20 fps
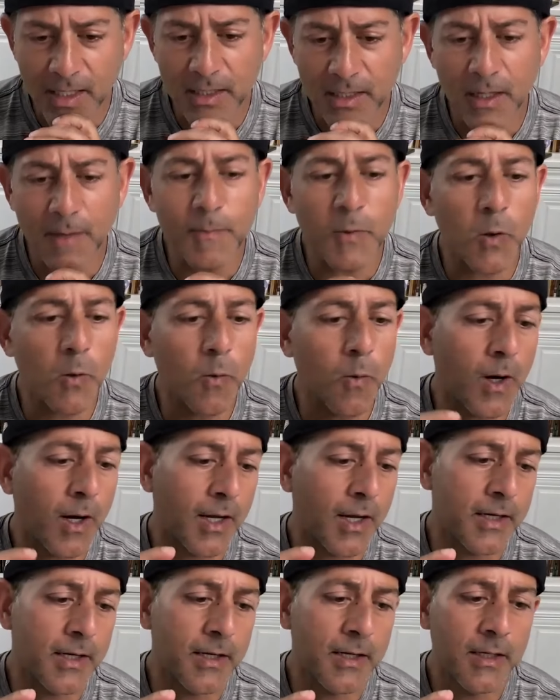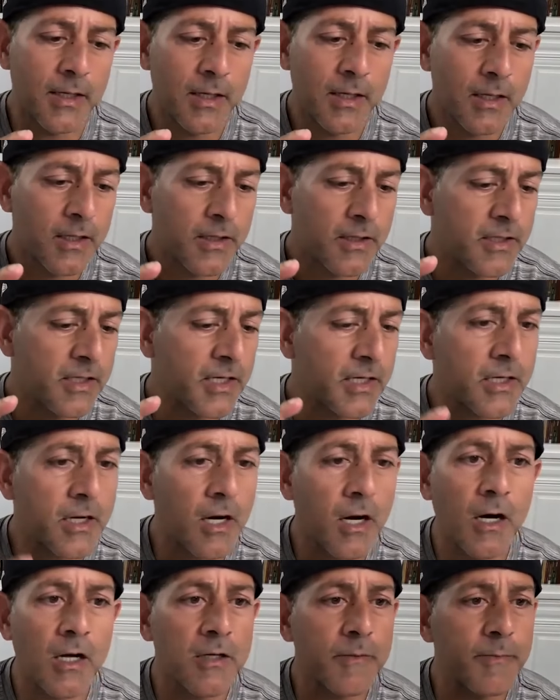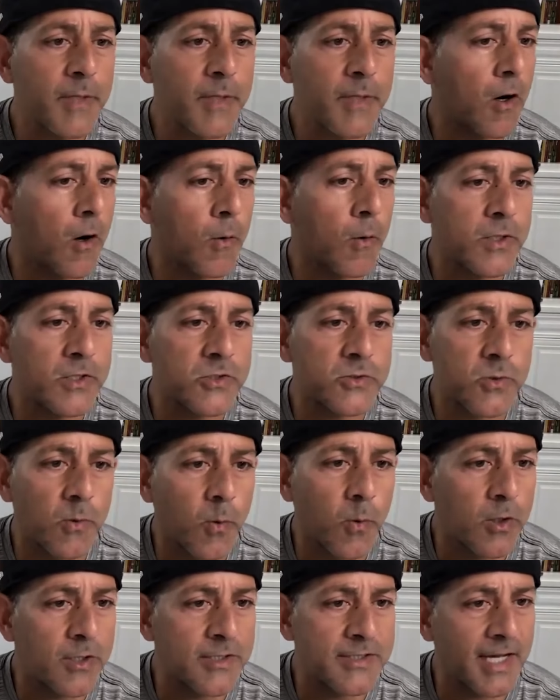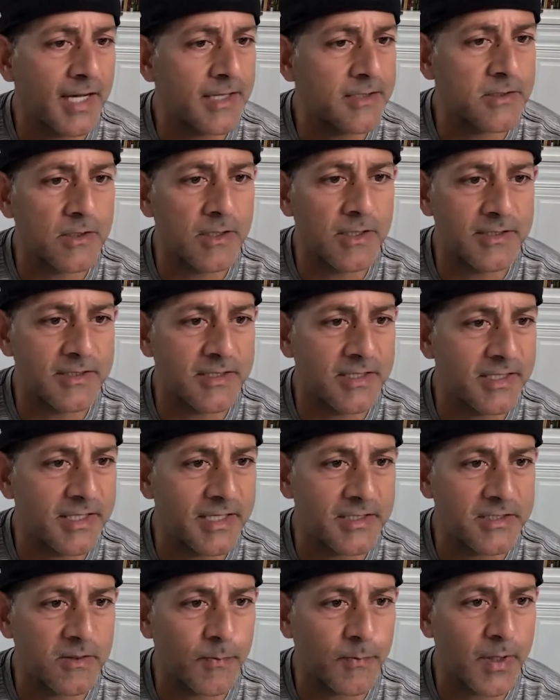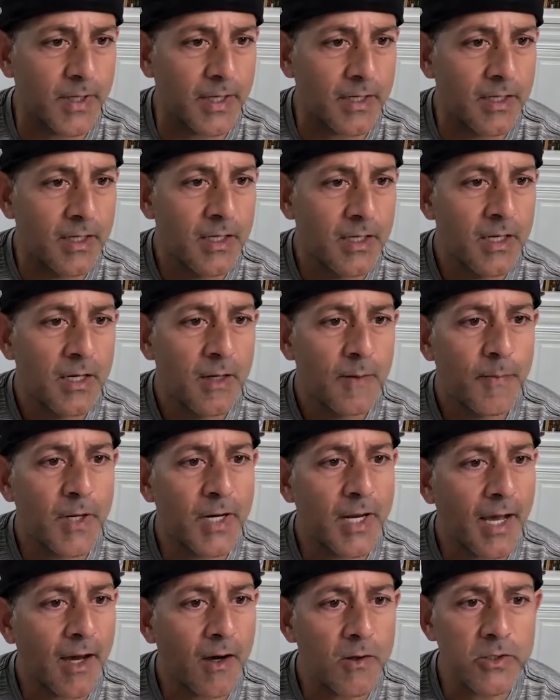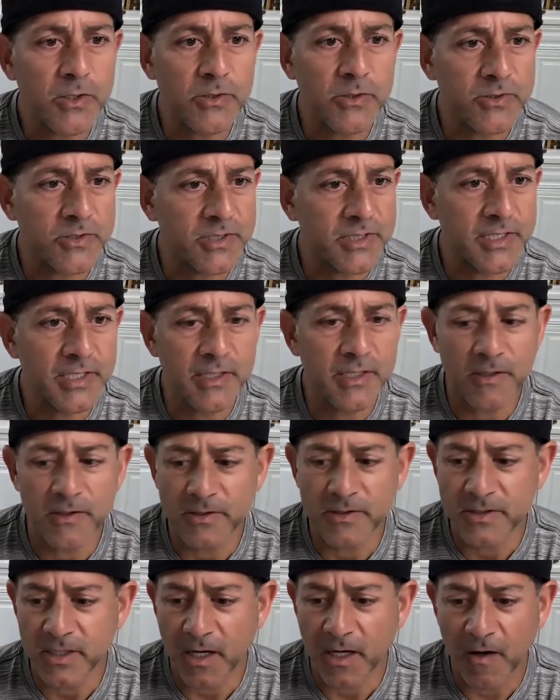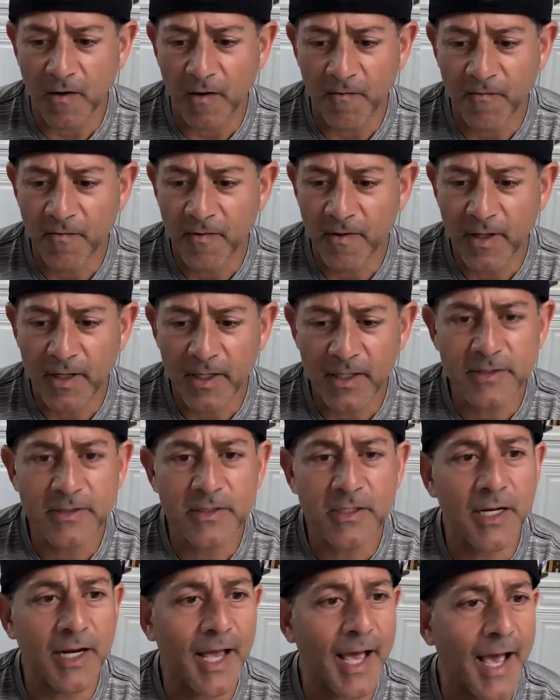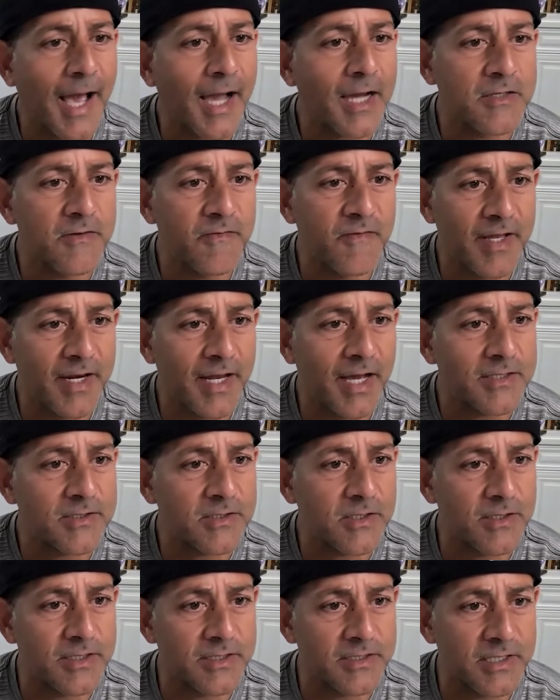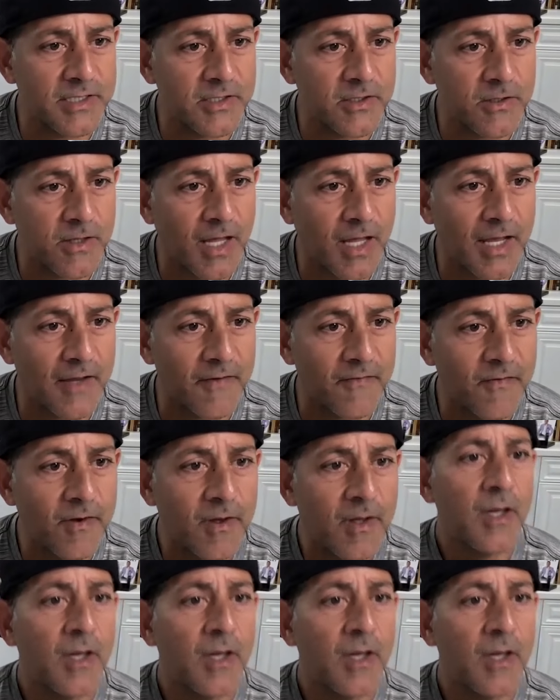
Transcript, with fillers: number one, the economy always rewards excellence and discipline, but how you see yourself is going to activate excellence in your life.